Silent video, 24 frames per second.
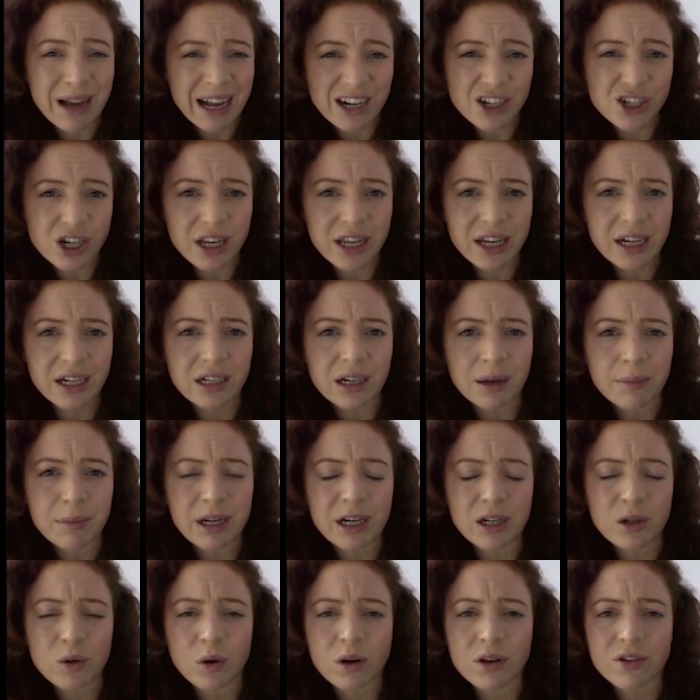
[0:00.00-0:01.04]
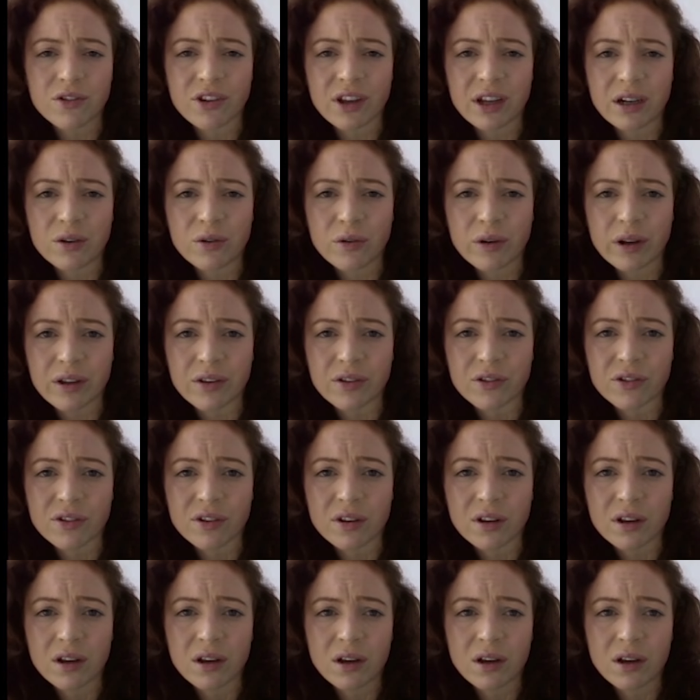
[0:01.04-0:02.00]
Actually, income inequality increased.